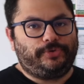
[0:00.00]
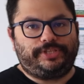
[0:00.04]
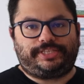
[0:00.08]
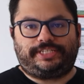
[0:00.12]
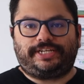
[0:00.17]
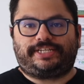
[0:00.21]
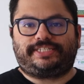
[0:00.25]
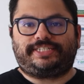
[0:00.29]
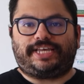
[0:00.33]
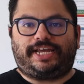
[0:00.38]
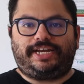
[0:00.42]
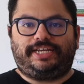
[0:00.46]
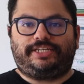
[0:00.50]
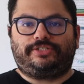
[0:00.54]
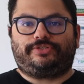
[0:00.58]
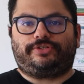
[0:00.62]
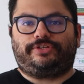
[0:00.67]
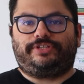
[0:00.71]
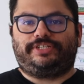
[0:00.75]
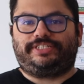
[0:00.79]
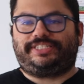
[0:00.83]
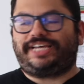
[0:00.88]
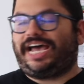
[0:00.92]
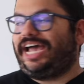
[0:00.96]
settings
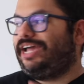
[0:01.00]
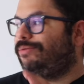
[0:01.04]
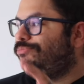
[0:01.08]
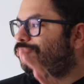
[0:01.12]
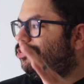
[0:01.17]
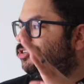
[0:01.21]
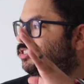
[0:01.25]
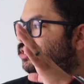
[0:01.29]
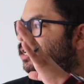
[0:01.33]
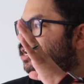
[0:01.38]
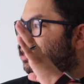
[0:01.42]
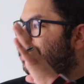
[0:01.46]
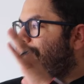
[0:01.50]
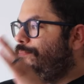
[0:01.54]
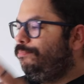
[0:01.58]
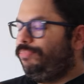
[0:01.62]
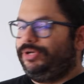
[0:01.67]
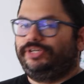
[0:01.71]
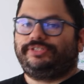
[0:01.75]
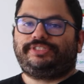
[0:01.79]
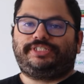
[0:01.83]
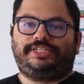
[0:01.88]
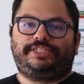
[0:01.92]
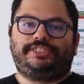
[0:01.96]
or the timers
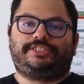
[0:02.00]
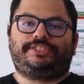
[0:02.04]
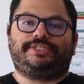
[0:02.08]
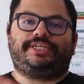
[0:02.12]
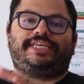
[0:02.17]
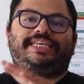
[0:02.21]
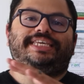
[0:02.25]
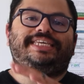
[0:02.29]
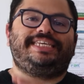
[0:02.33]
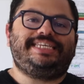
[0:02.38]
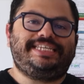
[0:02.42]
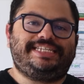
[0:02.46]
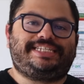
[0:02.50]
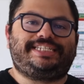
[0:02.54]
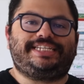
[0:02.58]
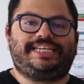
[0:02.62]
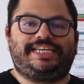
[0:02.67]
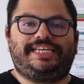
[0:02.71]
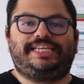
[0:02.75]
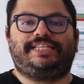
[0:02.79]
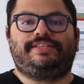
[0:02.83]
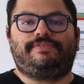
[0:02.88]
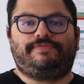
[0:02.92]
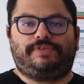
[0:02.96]
built into each
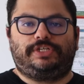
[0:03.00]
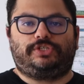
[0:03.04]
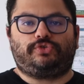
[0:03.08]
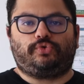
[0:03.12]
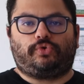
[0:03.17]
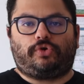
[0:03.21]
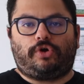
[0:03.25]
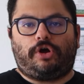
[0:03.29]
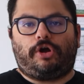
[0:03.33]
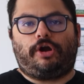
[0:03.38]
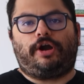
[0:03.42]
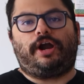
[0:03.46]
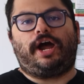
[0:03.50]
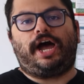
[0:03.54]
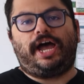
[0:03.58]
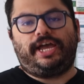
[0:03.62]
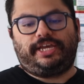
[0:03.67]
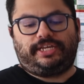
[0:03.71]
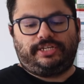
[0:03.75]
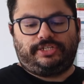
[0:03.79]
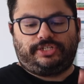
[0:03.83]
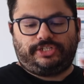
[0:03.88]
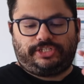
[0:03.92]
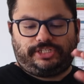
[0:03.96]
individual car. I
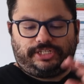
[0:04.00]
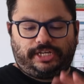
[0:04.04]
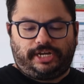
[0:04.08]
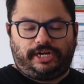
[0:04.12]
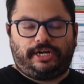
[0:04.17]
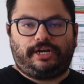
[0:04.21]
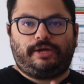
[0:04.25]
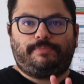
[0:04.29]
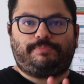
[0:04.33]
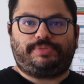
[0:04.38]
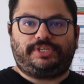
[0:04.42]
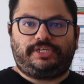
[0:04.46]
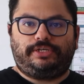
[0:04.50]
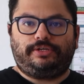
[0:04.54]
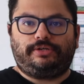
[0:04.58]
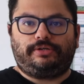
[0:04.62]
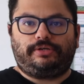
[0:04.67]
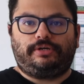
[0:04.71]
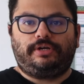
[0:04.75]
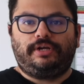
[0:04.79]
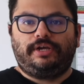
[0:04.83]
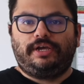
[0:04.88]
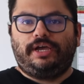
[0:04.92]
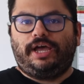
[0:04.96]
can just set it up
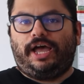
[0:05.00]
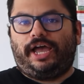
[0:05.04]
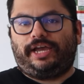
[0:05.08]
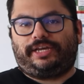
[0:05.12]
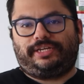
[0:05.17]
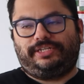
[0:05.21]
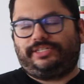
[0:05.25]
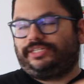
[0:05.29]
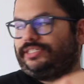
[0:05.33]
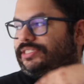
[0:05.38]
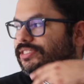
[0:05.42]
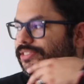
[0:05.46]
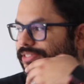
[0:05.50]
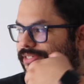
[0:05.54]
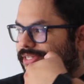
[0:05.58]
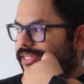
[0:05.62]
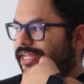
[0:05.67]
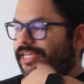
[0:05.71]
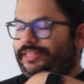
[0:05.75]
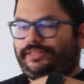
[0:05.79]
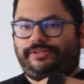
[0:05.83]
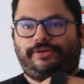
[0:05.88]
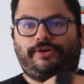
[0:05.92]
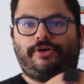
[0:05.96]
here. I can just
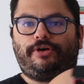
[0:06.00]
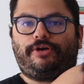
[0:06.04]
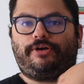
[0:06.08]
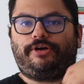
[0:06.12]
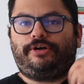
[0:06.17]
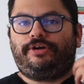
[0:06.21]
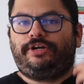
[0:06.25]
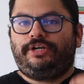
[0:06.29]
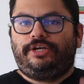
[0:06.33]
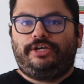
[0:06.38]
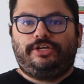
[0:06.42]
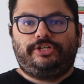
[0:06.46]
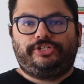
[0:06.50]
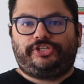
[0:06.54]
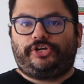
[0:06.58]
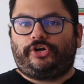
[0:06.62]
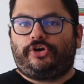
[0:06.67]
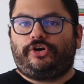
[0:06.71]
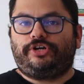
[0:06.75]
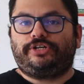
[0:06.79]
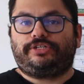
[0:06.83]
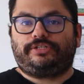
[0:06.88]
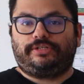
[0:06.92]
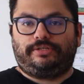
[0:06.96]
let the car
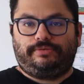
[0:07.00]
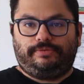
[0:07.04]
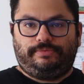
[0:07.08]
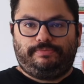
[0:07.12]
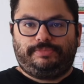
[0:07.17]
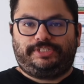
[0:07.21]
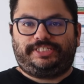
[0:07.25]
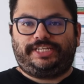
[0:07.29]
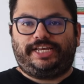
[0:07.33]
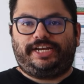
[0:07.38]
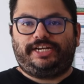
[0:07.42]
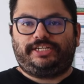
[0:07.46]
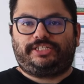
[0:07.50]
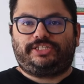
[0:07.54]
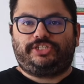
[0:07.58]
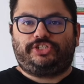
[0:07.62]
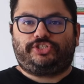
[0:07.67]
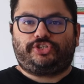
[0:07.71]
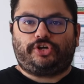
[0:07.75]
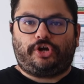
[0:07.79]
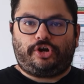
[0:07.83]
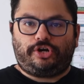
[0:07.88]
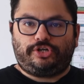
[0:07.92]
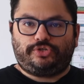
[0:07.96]
charge, set it to
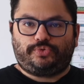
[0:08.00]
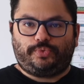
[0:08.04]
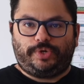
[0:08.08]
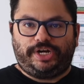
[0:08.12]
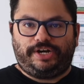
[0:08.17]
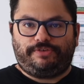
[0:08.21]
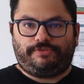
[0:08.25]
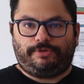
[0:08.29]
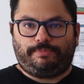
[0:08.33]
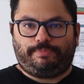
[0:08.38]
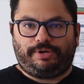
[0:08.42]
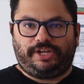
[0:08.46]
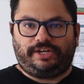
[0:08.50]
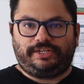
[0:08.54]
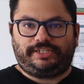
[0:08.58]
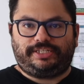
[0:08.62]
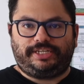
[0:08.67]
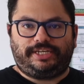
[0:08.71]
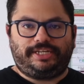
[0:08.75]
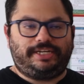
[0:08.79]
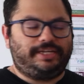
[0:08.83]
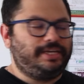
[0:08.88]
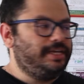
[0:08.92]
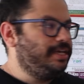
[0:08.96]
charge whenever plugged
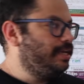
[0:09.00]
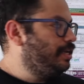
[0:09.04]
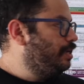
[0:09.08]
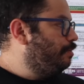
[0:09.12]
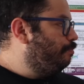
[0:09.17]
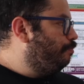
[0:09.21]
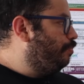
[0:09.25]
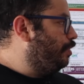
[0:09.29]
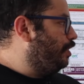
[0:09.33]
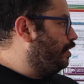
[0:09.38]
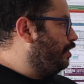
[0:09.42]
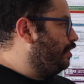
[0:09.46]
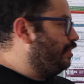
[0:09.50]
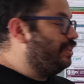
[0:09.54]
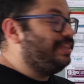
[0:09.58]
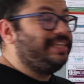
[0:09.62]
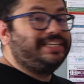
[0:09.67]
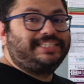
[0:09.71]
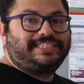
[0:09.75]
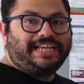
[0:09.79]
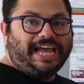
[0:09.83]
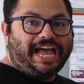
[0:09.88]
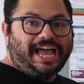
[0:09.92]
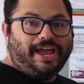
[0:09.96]
in, but
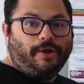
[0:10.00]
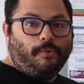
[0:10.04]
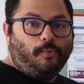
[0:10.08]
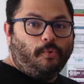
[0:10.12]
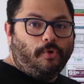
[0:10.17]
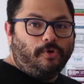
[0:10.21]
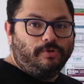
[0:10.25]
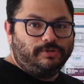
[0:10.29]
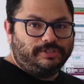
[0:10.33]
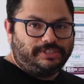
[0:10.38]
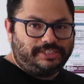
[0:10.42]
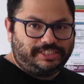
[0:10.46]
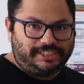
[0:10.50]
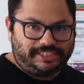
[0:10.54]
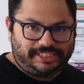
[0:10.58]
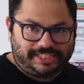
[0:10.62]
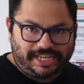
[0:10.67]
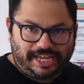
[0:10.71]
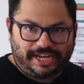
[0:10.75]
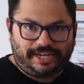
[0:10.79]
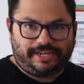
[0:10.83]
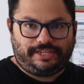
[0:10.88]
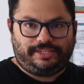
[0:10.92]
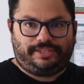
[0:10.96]
this guy won't
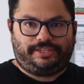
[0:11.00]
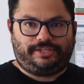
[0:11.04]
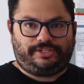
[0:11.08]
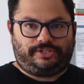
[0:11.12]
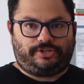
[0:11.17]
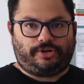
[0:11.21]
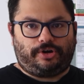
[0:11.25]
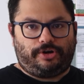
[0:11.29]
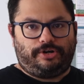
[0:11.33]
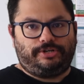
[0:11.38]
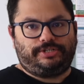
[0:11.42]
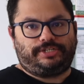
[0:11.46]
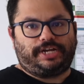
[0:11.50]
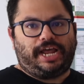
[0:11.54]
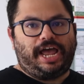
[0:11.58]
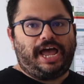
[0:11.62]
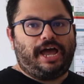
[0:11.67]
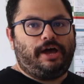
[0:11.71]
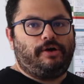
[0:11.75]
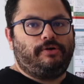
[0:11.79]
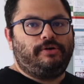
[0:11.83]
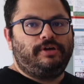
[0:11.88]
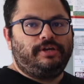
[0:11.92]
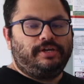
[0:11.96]
send the charge
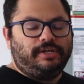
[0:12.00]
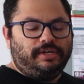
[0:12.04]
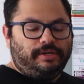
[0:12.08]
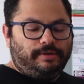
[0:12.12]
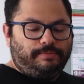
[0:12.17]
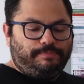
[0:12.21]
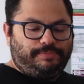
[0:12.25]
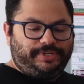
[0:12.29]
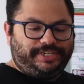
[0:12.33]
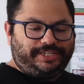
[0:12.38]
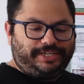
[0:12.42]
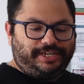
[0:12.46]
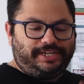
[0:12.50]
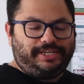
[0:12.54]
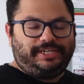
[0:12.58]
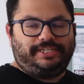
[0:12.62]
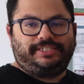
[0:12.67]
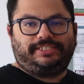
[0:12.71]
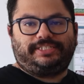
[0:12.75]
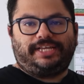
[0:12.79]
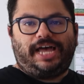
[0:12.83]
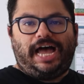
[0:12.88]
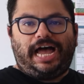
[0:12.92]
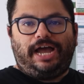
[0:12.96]
out
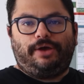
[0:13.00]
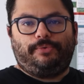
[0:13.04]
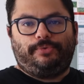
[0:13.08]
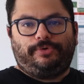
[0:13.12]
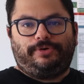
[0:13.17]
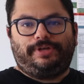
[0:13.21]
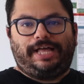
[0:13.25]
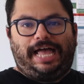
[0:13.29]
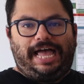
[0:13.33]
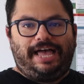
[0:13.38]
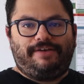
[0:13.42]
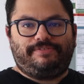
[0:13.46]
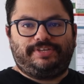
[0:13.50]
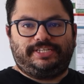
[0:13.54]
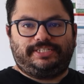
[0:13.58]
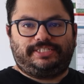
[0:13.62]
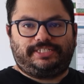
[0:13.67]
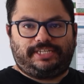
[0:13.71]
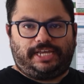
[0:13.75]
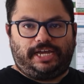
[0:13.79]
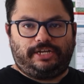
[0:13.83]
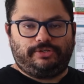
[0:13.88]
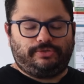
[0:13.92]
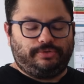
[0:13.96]
because I will have it
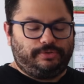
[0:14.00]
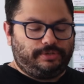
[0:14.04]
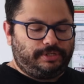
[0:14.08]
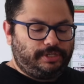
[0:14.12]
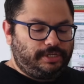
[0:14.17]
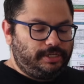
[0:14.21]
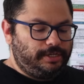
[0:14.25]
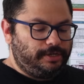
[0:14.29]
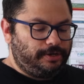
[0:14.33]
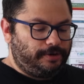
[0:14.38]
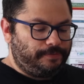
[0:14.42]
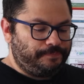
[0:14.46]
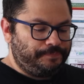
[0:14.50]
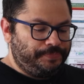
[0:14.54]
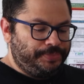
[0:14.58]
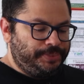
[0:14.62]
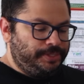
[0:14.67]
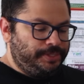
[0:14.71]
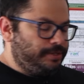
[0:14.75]
scheduled here.